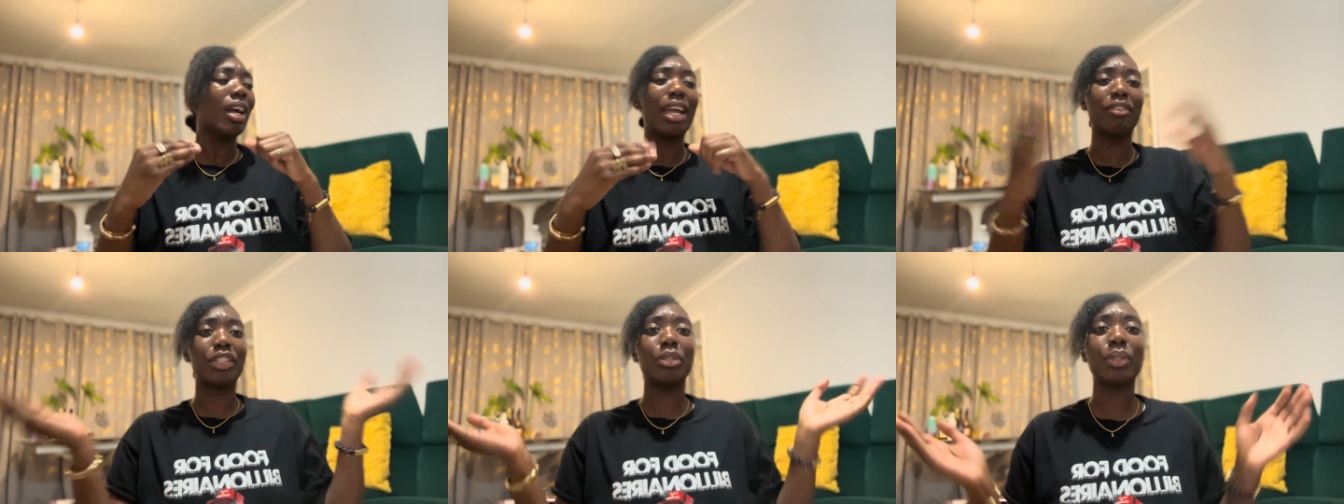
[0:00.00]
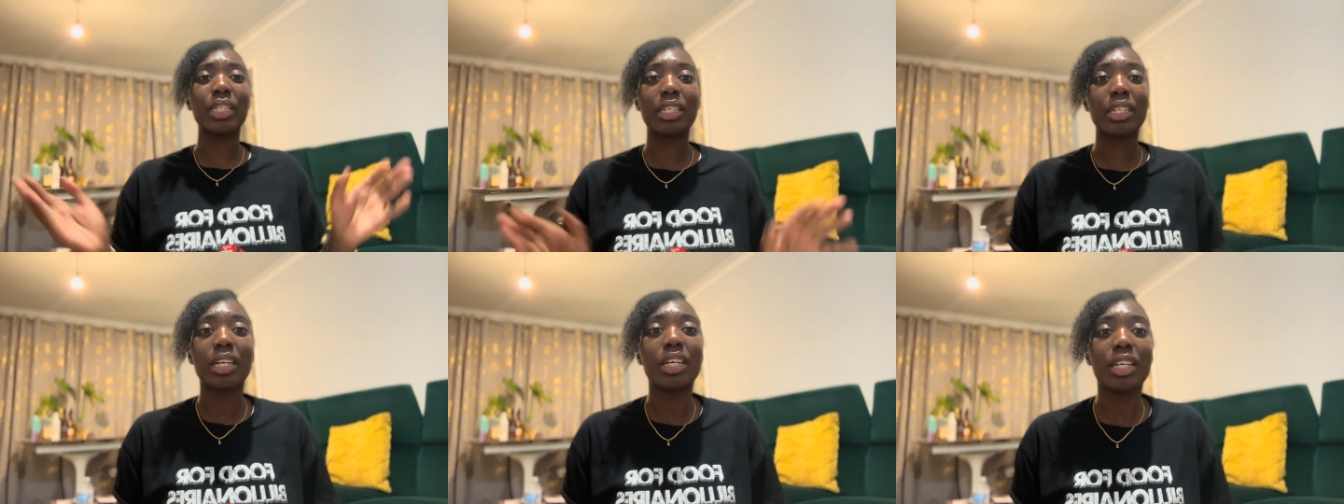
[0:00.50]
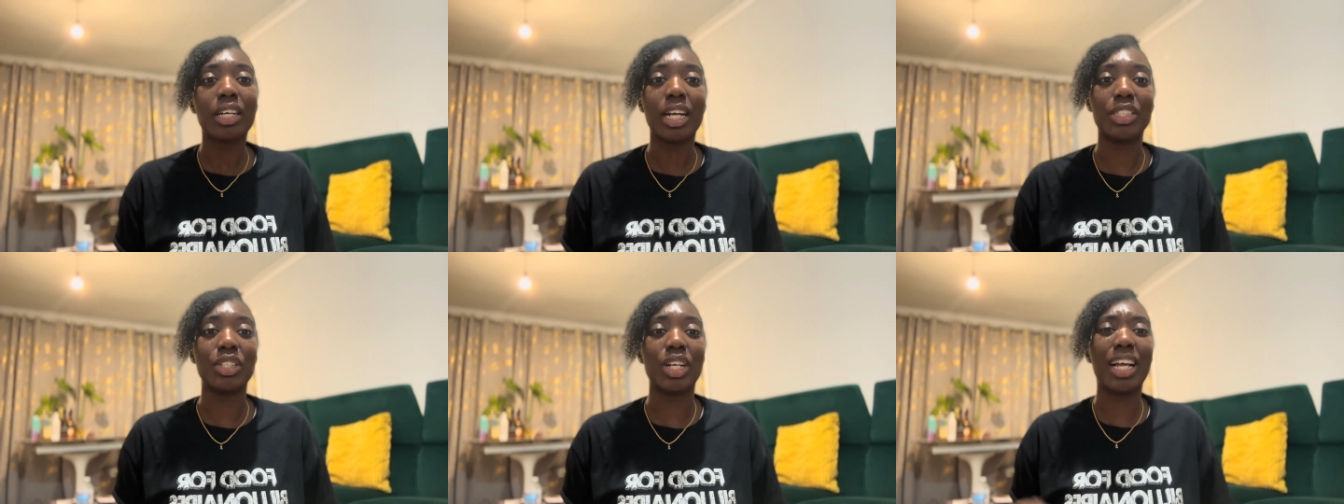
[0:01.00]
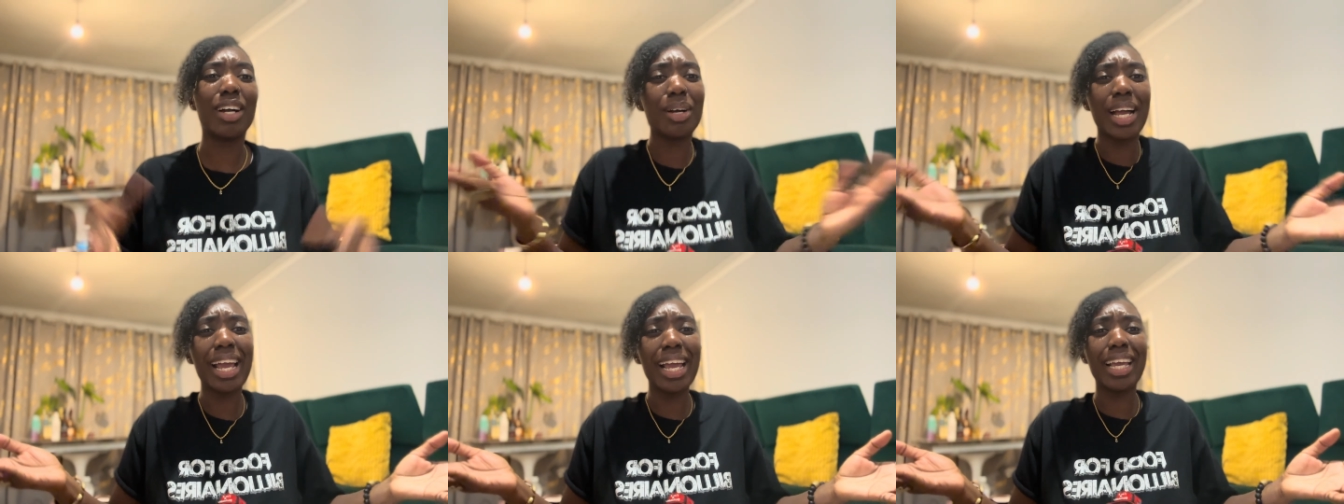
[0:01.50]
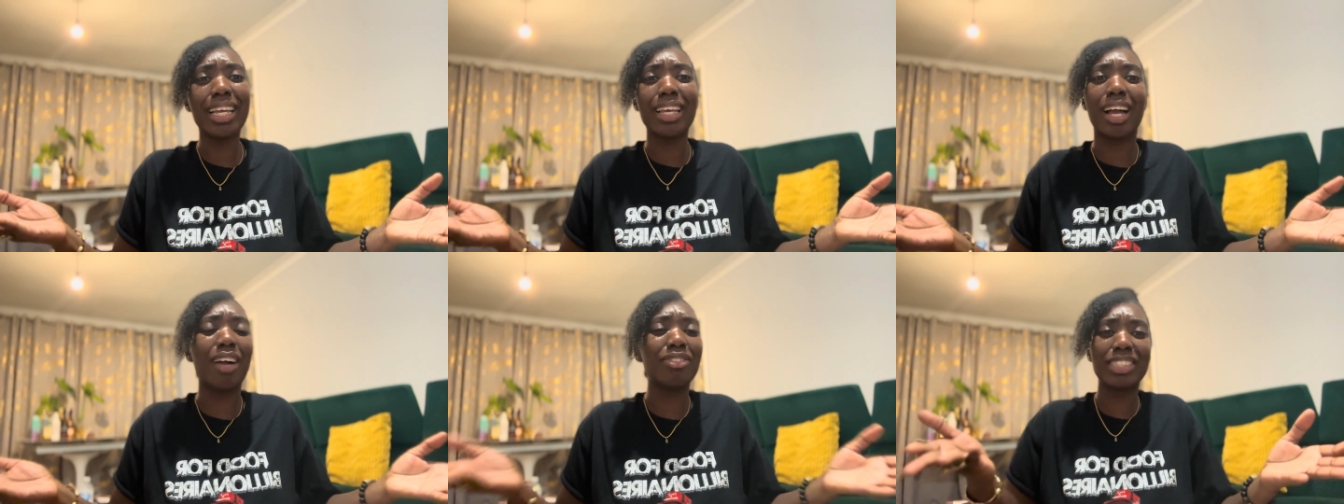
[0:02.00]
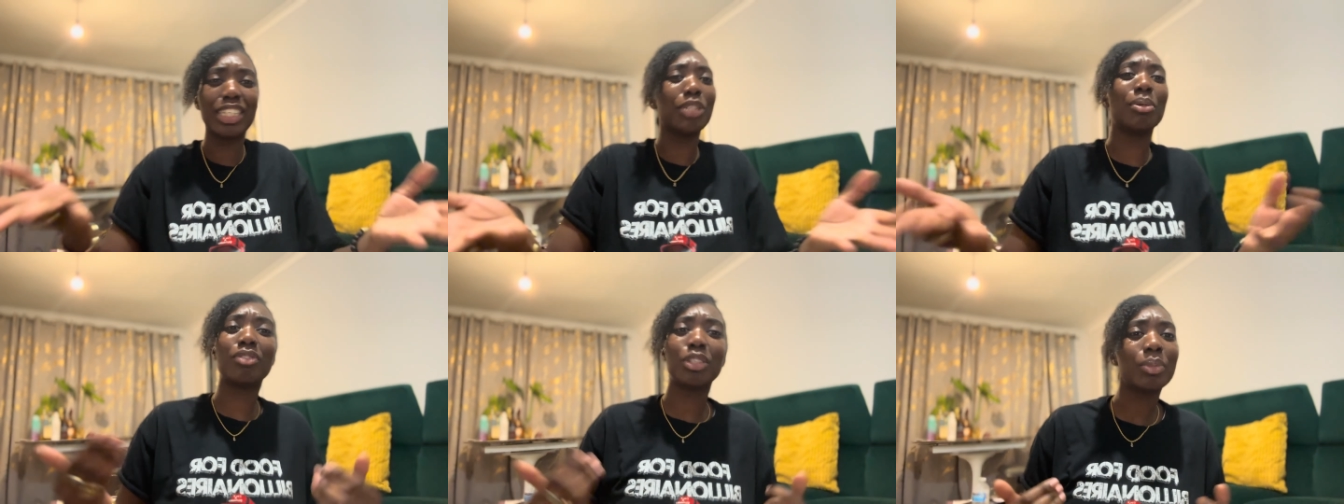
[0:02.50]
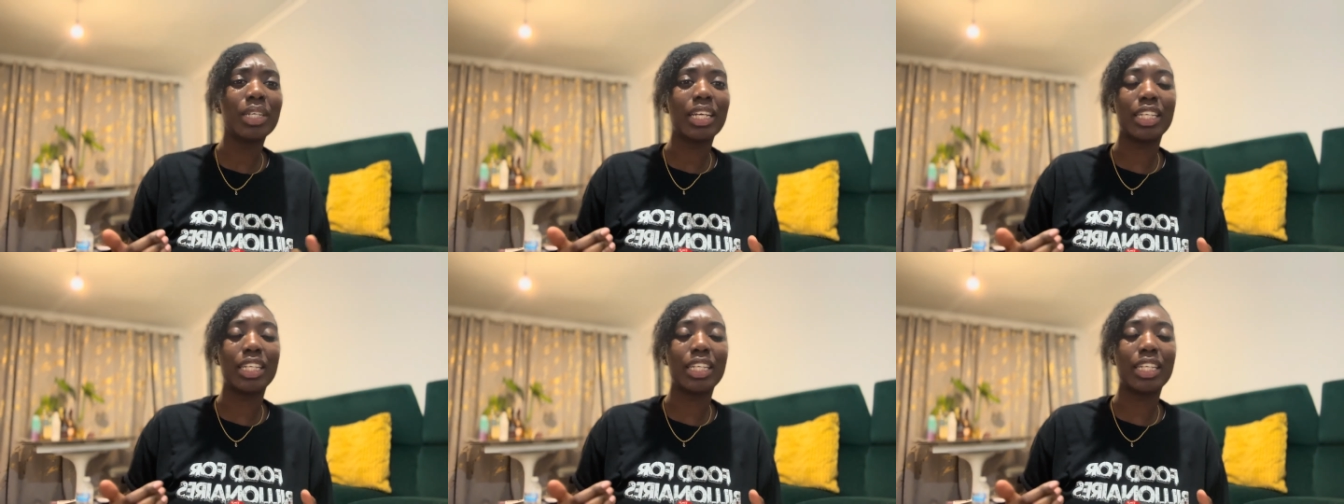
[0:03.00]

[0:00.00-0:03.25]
every week and you're like, oh, hey, I've seen you every week.